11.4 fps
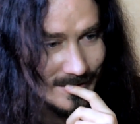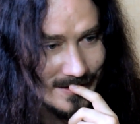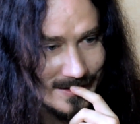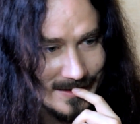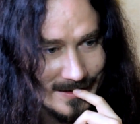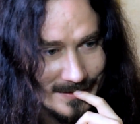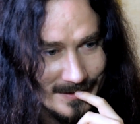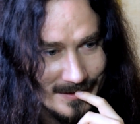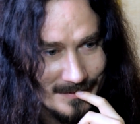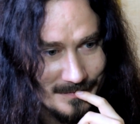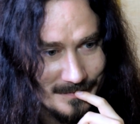and
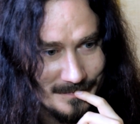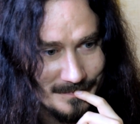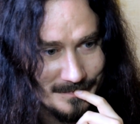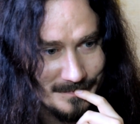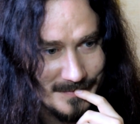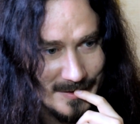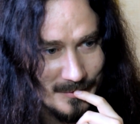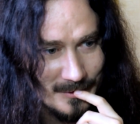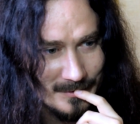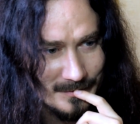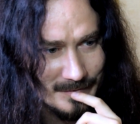
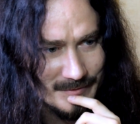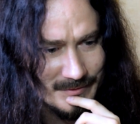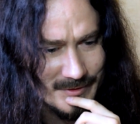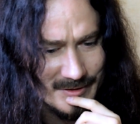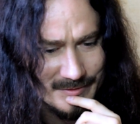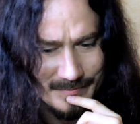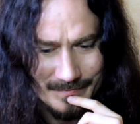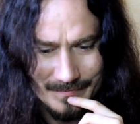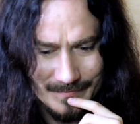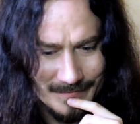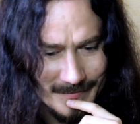people just
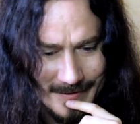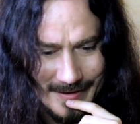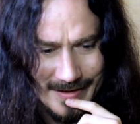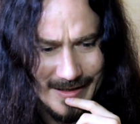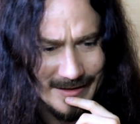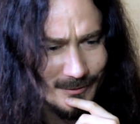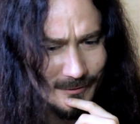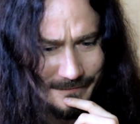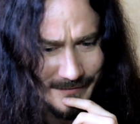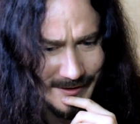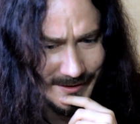get
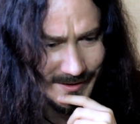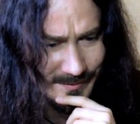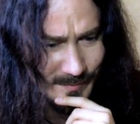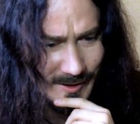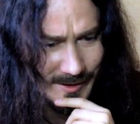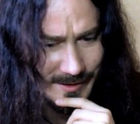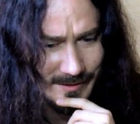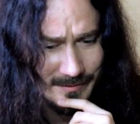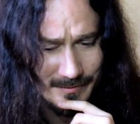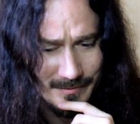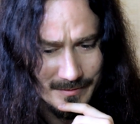offended by
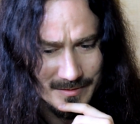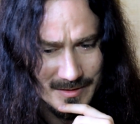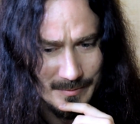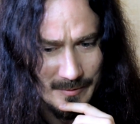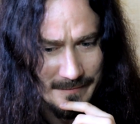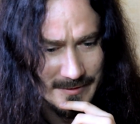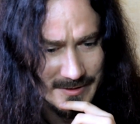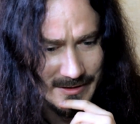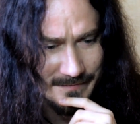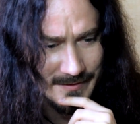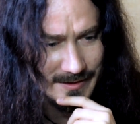some of the
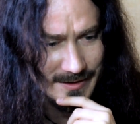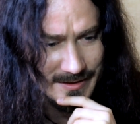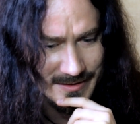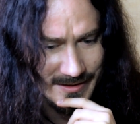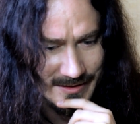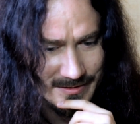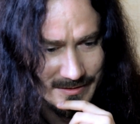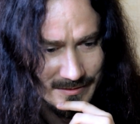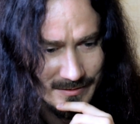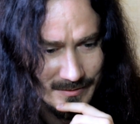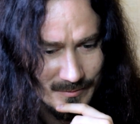stuff that he says,
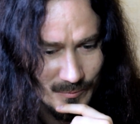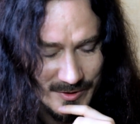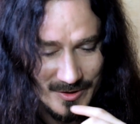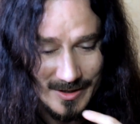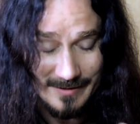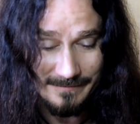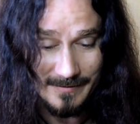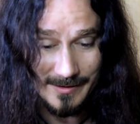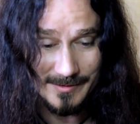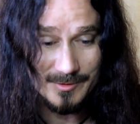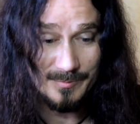which I
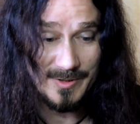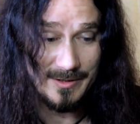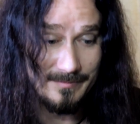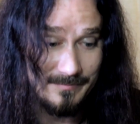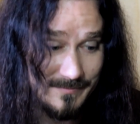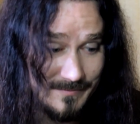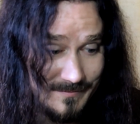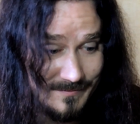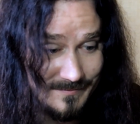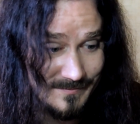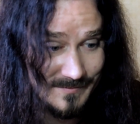find to be
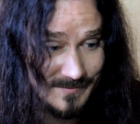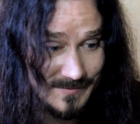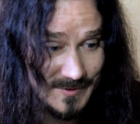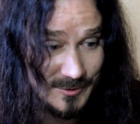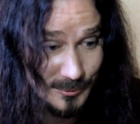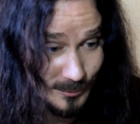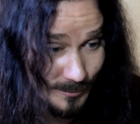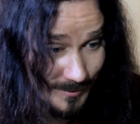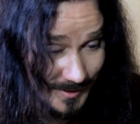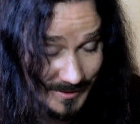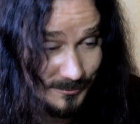truth
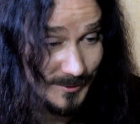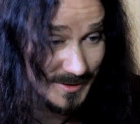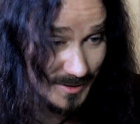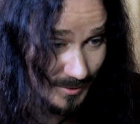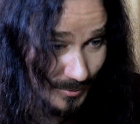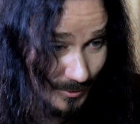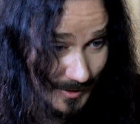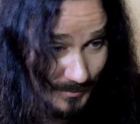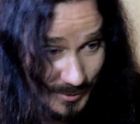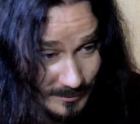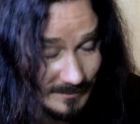and reasonable and
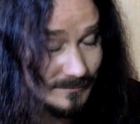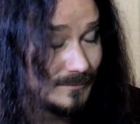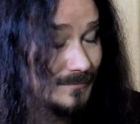beautiful,